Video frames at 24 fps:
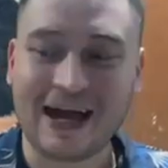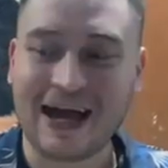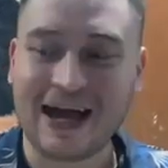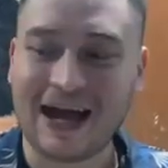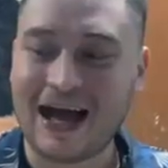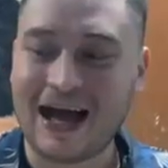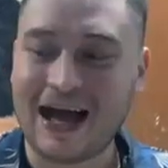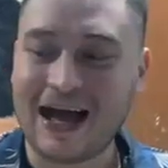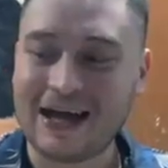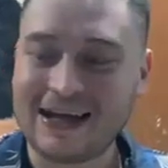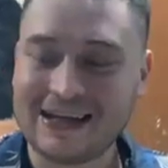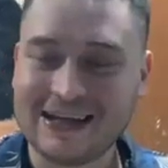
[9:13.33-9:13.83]

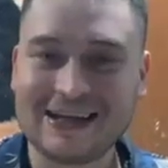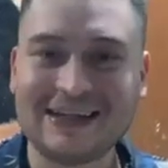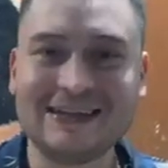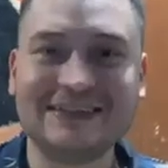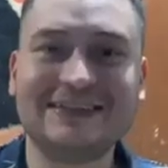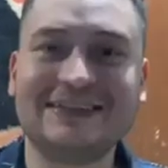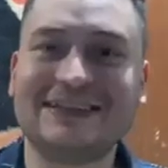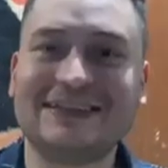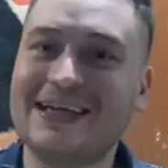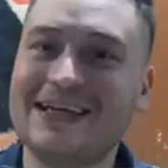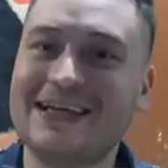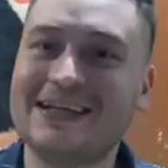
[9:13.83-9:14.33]
I can
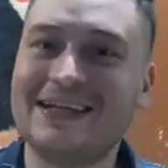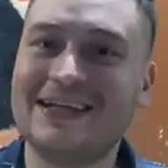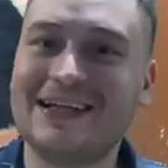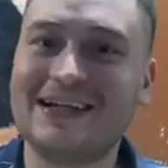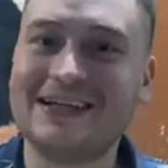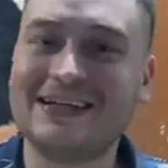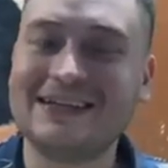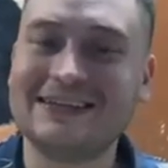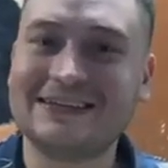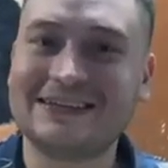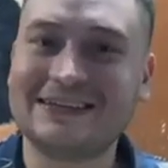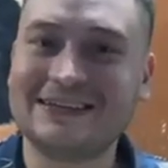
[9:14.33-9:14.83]
say that
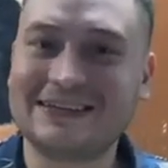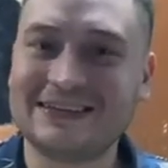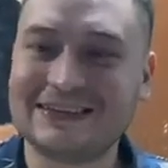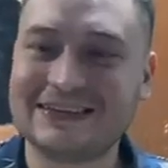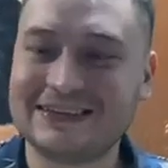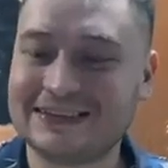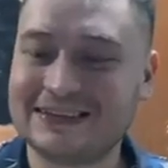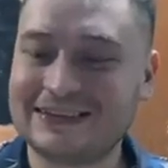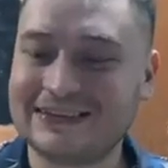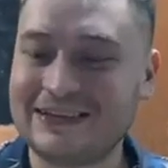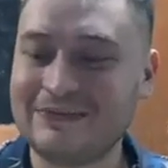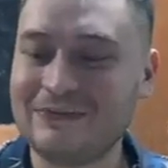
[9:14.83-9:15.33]
is
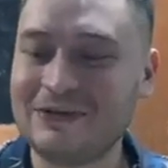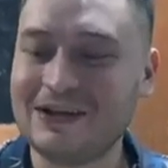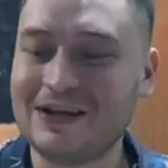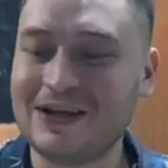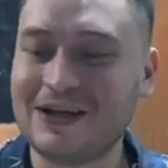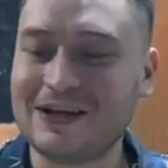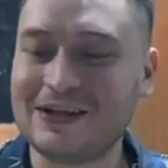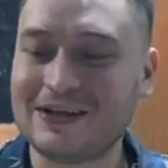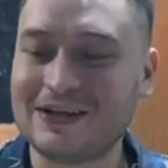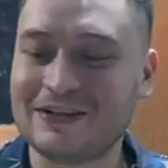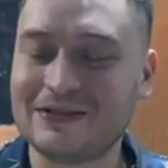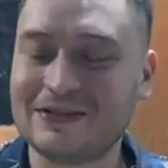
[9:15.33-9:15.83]

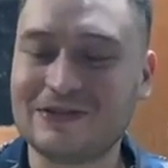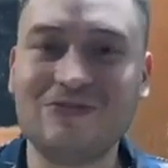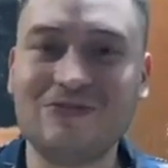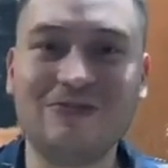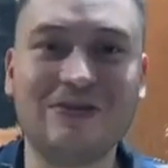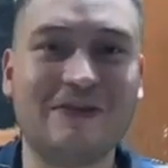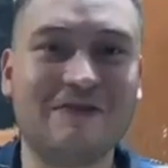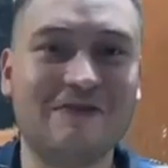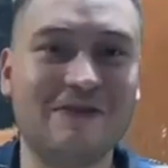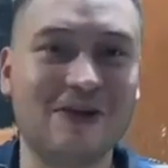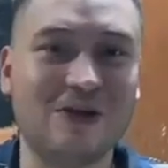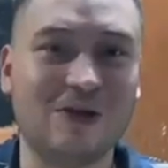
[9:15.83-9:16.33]
similar to
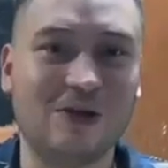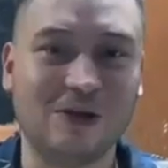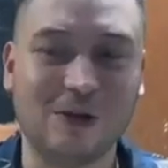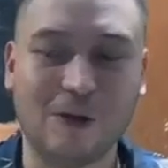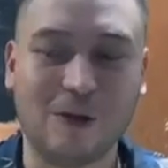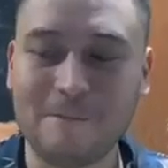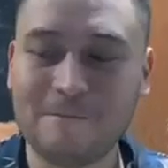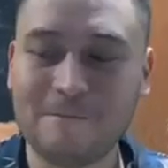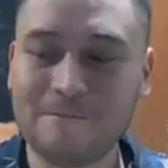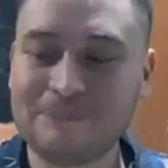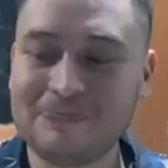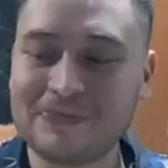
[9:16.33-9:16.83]
Nebbiolo.
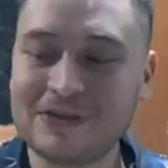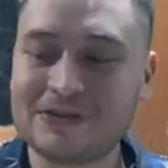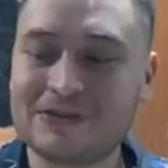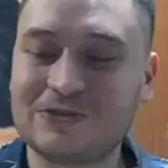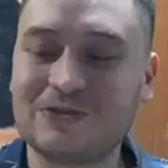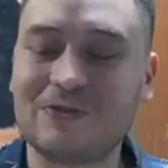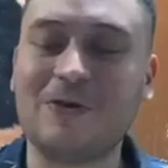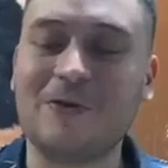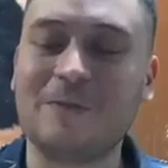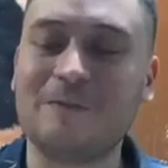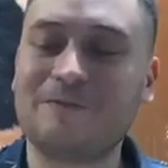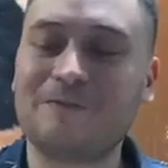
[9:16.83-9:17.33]

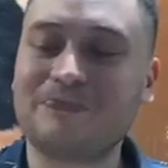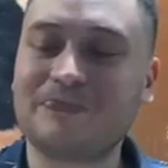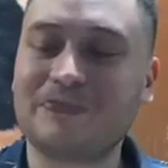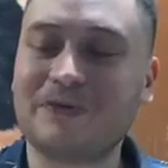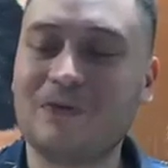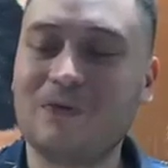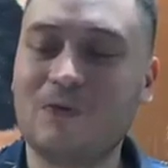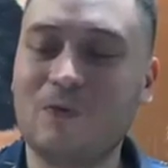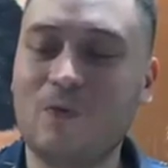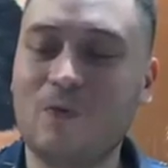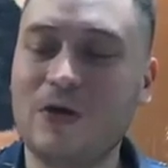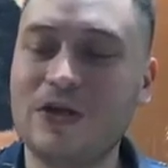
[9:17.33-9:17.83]
So
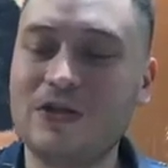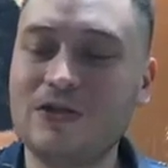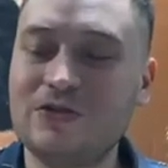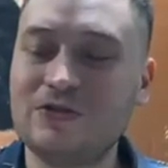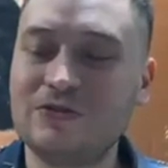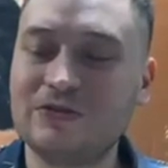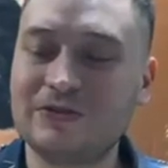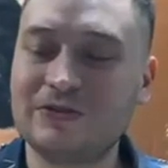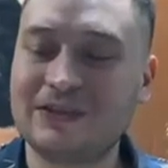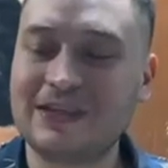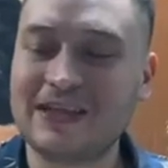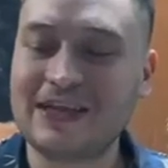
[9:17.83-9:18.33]
when
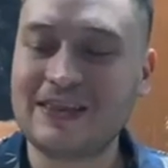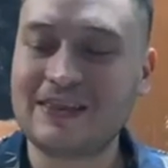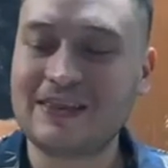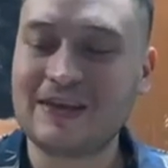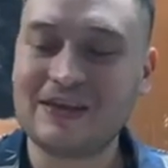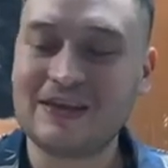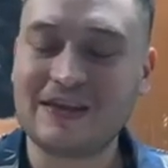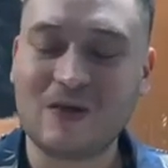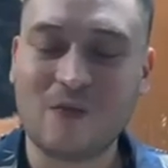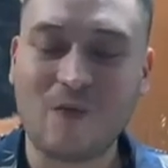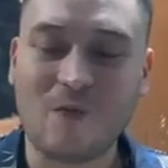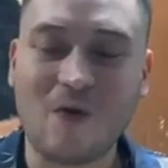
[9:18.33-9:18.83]
you see
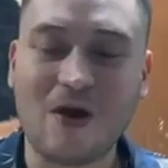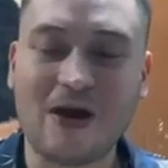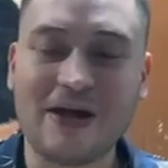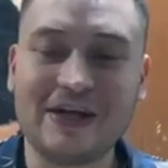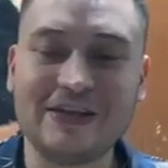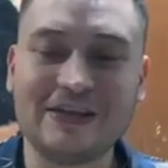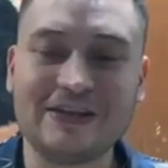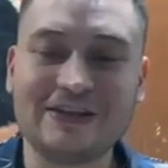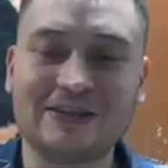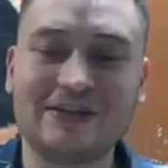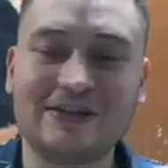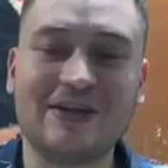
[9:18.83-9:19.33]
that the wine
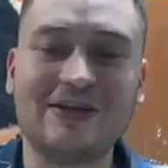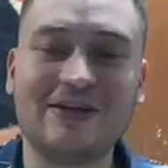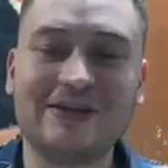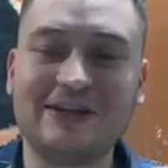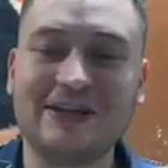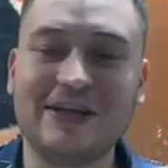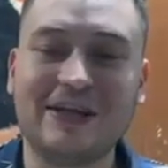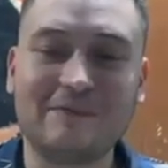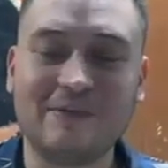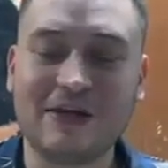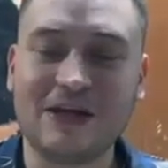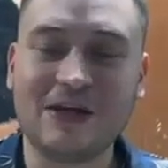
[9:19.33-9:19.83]
is not
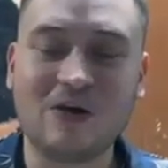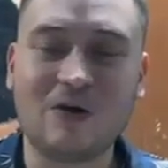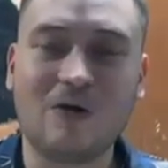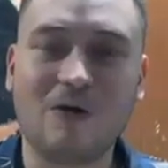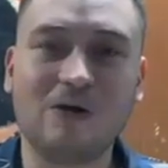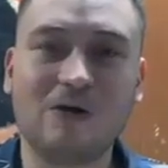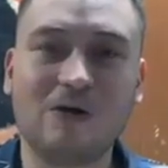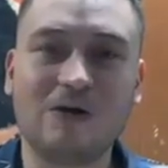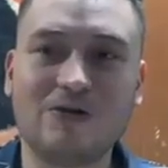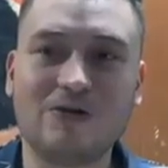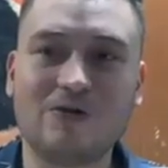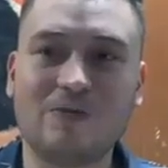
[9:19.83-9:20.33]
deep in
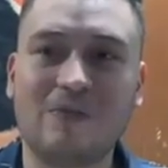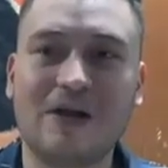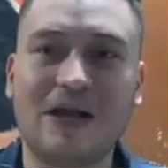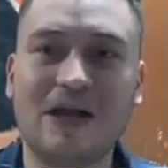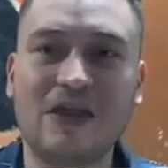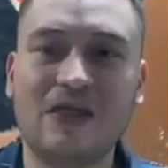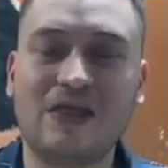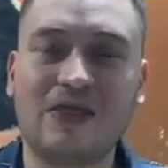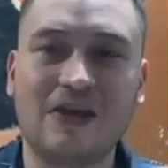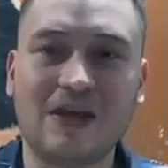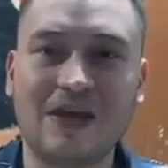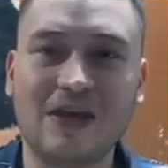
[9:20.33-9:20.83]
color, you
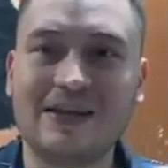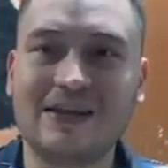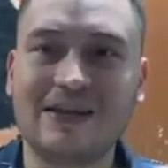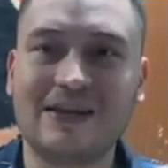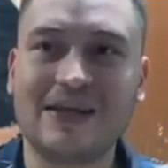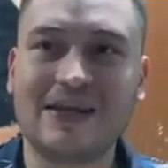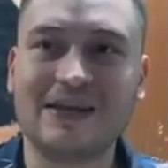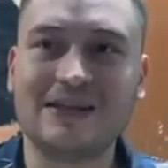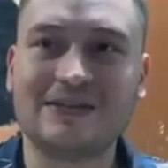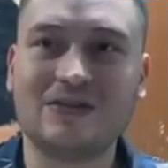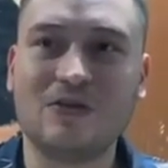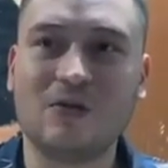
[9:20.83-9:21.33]
might think
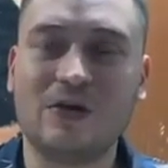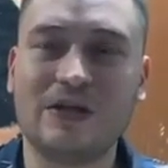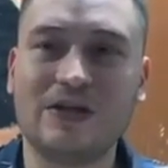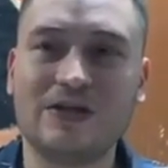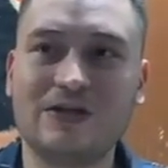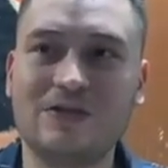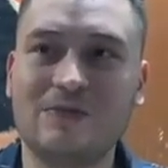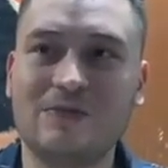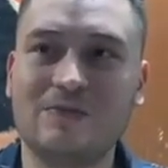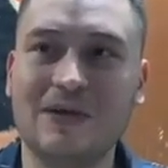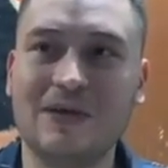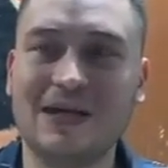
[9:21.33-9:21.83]
that it's going
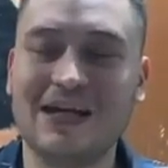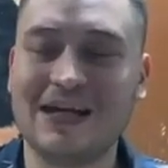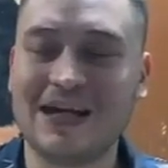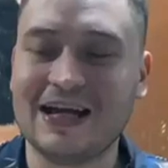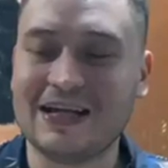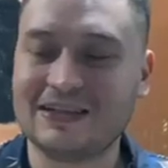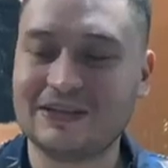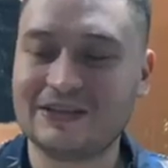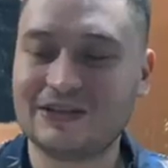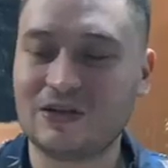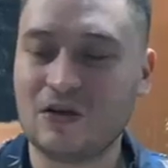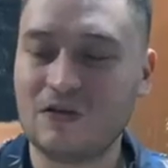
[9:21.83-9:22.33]
to be a
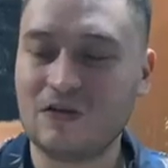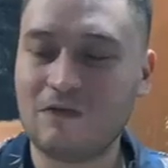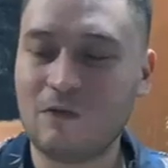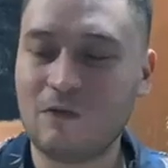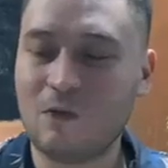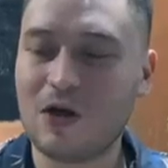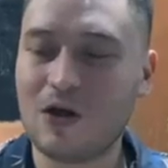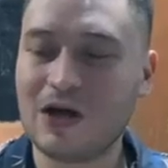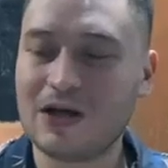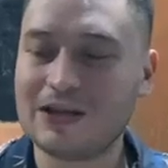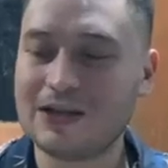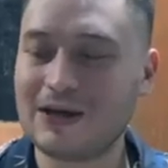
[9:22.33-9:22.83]
soft
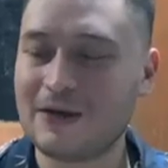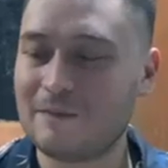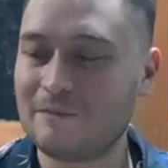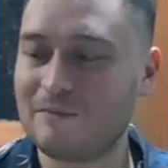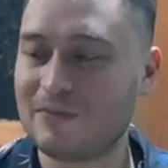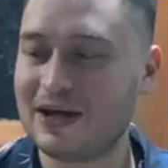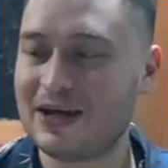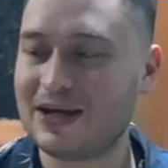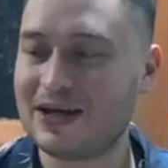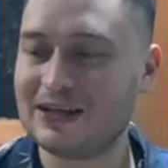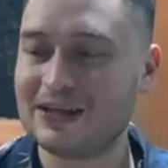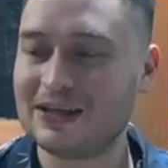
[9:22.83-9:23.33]
one,
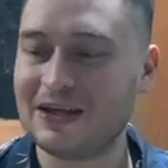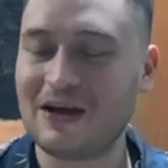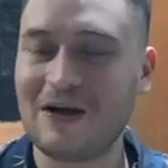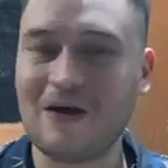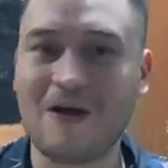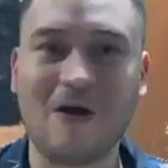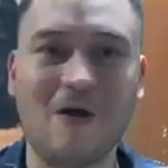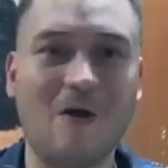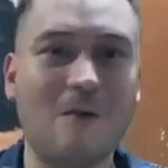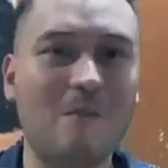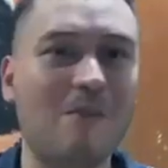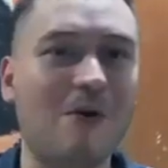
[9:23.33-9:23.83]
but
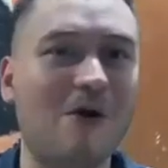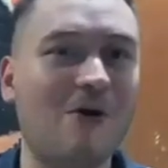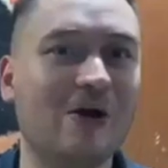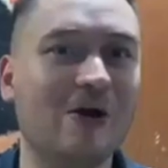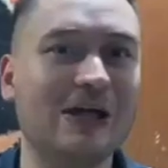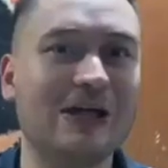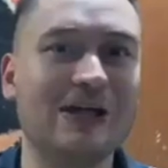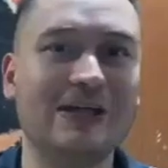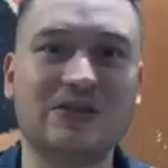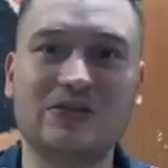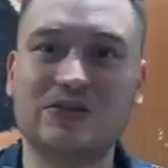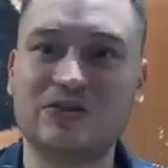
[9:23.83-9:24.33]
oh
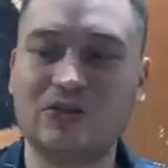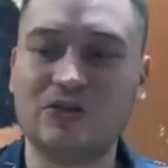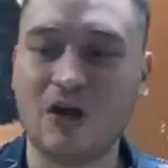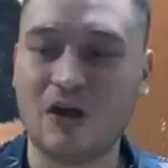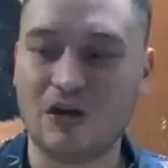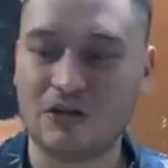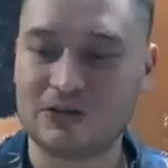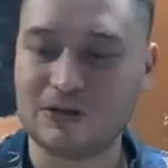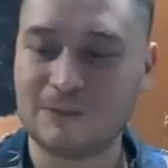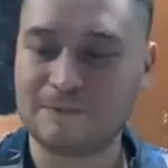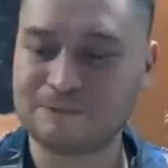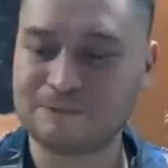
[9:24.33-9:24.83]
boy, it's not.